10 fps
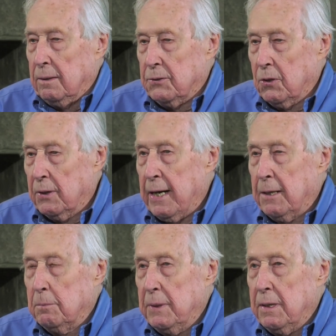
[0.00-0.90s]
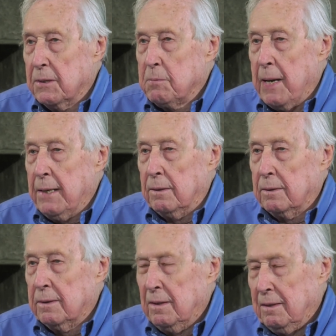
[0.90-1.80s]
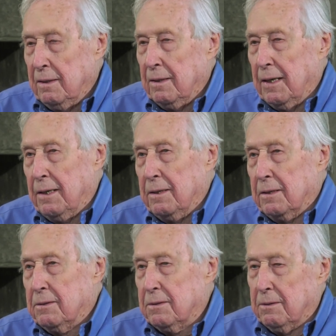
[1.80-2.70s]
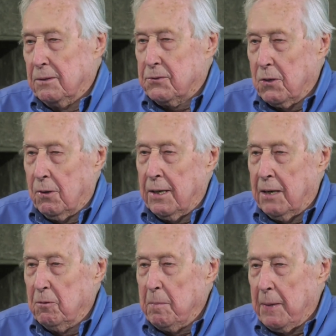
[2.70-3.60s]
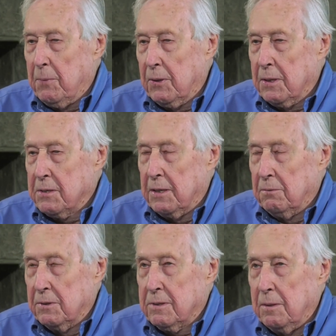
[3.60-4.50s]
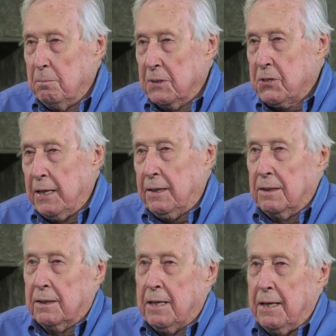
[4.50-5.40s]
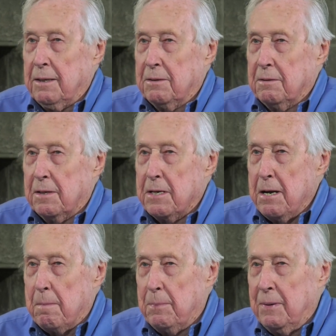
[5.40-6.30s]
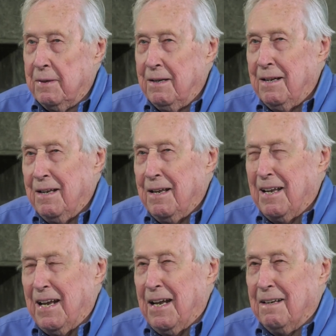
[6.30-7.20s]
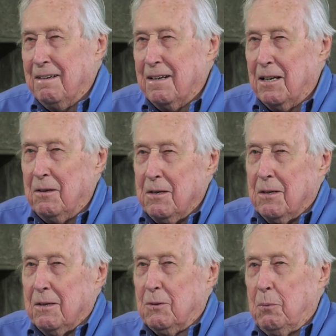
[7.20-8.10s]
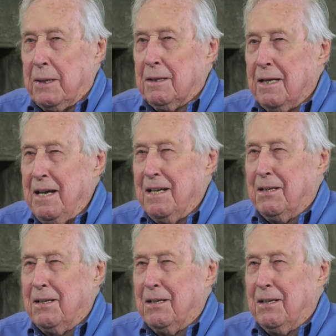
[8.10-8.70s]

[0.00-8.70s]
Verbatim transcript: so it had to be dismantled. And the story I remember is that it was mistakenly taken to the dump, and quickly